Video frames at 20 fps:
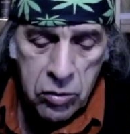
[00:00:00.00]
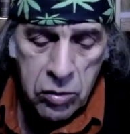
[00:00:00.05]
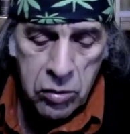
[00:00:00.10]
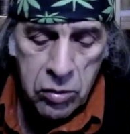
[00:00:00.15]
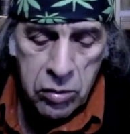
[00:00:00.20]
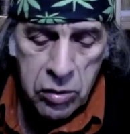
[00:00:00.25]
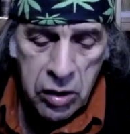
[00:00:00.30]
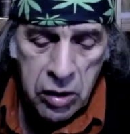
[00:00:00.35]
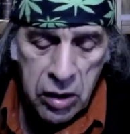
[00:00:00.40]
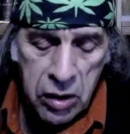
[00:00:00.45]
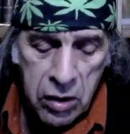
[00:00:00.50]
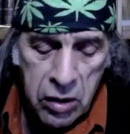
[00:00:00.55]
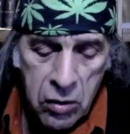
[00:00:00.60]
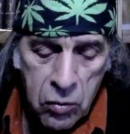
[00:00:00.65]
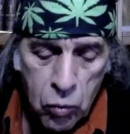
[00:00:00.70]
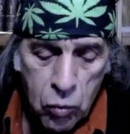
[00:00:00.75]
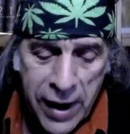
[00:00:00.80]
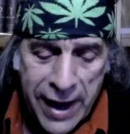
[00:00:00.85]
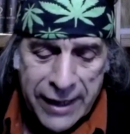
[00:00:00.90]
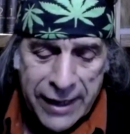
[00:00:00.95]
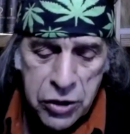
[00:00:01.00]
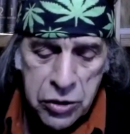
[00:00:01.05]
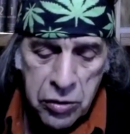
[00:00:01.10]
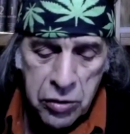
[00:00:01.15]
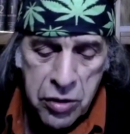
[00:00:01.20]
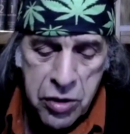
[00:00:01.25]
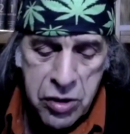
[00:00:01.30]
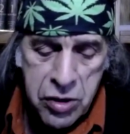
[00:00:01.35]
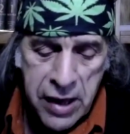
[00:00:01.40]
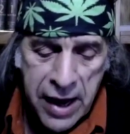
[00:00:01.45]
the rational
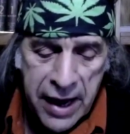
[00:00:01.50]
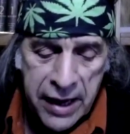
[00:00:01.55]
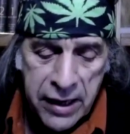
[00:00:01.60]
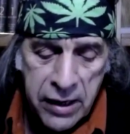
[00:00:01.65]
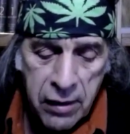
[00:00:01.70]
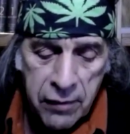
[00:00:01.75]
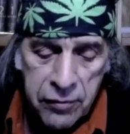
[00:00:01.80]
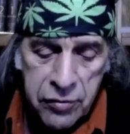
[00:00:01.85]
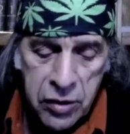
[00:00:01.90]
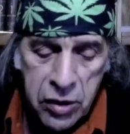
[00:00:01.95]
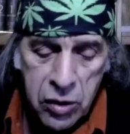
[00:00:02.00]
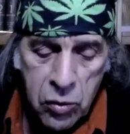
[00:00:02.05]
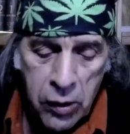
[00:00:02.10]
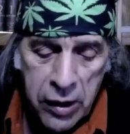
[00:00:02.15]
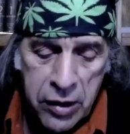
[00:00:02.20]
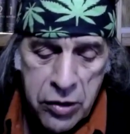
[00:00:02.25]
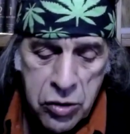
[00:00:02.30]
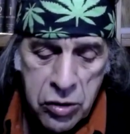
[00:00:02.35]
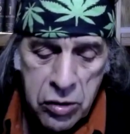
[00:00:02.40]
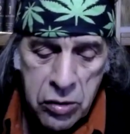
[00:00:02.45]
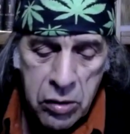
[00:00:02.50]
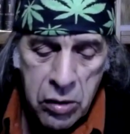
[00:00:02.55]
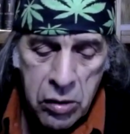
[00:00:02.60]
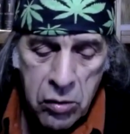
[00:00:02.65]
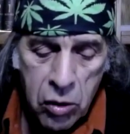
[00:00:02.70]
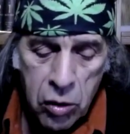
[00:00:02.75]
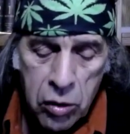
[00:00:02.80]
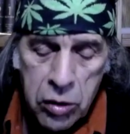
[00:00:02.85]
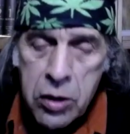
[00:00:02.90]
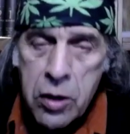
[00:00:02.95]
side of the question
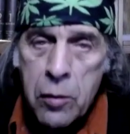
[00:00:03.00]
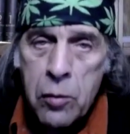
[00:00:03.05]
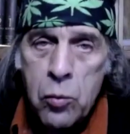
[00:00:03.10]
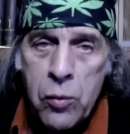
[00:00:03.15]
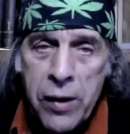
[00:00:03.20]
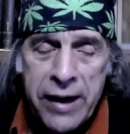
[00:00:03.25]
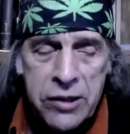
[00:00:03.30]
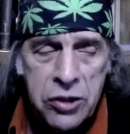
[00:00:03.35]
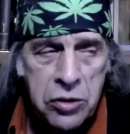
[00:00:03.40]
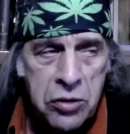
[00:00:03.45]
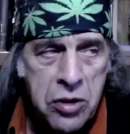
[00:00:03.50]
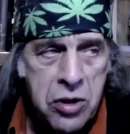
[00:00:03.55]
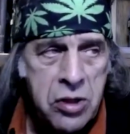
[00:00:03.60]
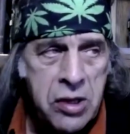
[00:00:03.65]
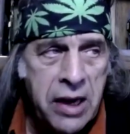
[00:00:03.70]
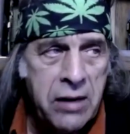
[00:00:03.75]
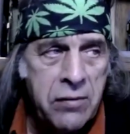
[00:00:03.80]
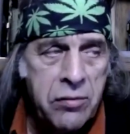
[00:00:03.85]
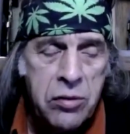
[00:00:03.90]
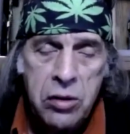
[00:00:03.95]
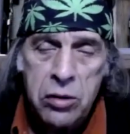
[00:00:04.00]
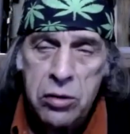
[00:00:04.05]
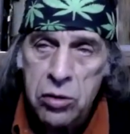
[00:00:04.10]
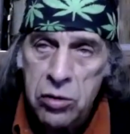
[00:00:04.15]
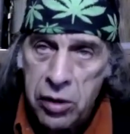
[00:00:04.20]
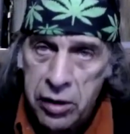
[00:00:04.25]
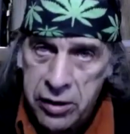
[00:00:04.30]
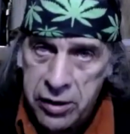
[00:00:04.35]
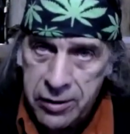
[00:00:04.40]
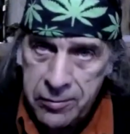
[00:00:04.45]
or the rational side of the
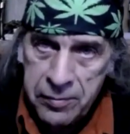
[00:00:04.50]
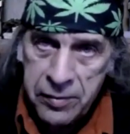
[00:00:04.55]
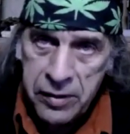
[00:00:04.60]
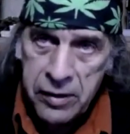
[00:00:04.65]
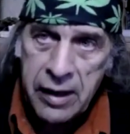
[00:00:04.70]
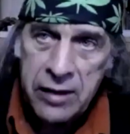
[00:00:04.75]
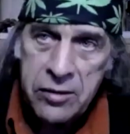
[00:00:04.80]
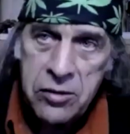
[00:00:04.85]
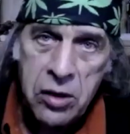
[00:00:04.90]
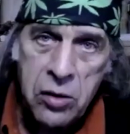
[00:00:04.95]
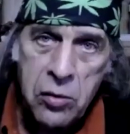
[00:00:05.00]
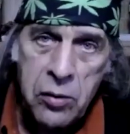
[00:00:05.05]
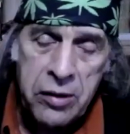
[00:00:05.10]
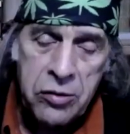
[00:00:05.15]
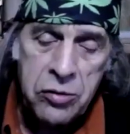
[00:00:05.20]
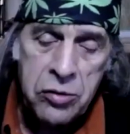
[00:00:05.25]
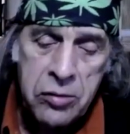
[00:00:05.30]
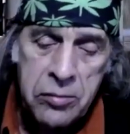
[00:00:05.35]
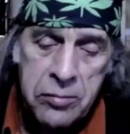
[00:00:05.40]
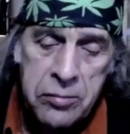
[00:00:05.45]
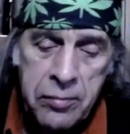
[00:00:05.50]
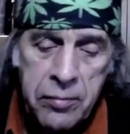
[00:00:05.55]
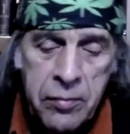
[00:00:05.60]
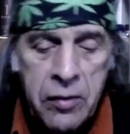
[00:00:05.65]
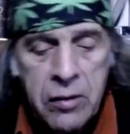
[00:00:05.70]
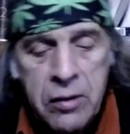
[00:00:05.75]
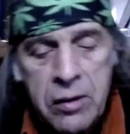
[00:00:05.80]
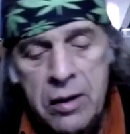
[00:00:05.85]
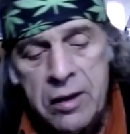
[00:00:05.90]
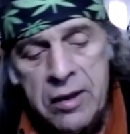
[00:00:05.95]
look at the question.
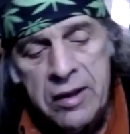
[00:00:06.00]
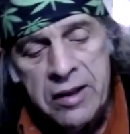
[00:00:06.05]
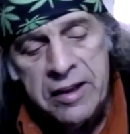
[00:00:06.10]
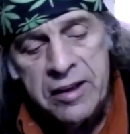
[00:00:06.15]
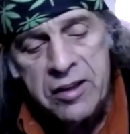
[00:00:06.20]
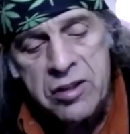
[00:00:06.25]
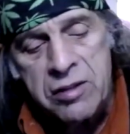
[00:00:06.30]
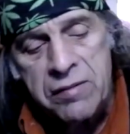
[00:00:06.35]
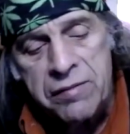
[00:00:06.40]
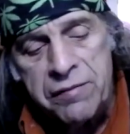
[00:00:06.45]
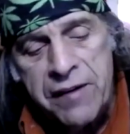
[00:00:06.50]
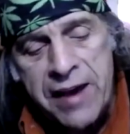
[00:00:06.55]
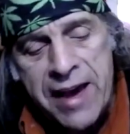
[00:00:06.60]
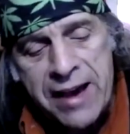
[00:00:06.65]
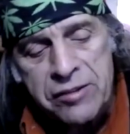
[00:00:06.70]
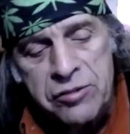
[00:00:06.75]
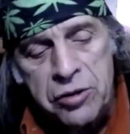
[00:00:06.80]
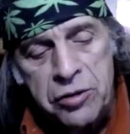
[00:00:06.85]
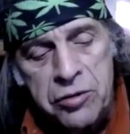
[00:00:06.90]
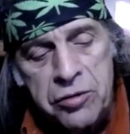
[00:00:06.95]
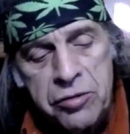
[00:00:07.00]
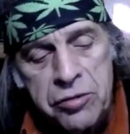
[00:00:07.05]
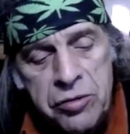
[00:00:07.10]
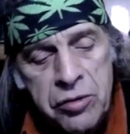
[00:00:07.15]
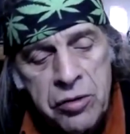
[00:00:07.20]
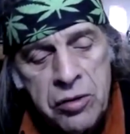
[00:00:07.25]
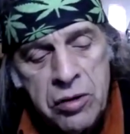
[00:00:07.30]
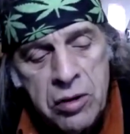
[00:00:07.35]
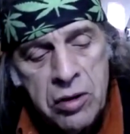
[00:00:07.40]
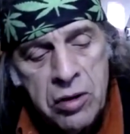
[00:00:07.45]
It's the factors
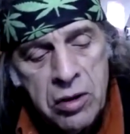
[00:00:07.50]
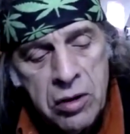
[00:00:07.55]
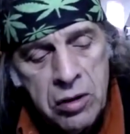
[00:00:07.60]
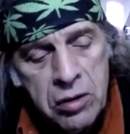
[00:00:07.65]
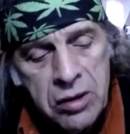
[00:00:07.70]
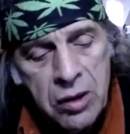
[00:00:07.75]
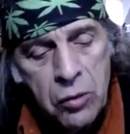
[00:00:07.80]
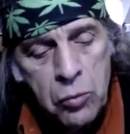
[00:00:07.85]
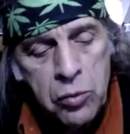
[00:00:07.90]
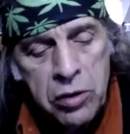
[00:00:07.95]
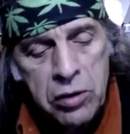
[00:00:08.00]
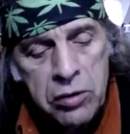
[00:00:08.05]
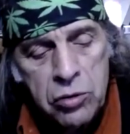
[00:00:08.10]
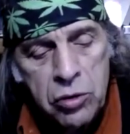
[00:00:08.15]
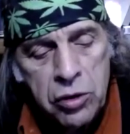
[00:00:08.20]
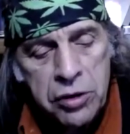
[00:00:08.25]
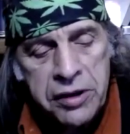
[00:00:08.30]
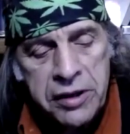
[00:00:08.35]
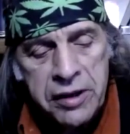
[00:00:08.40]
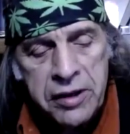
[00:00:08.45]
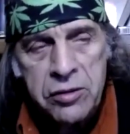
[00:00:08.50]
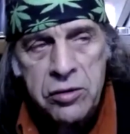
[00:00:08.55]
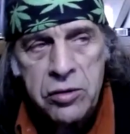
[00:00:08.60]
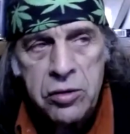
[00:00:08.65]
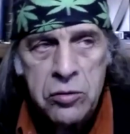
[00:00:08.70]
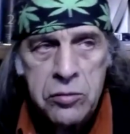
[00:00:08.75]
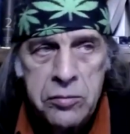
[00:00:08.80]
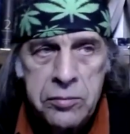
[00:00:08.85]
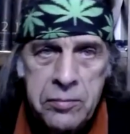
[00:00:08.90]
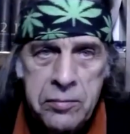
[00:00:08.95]
that we're looking into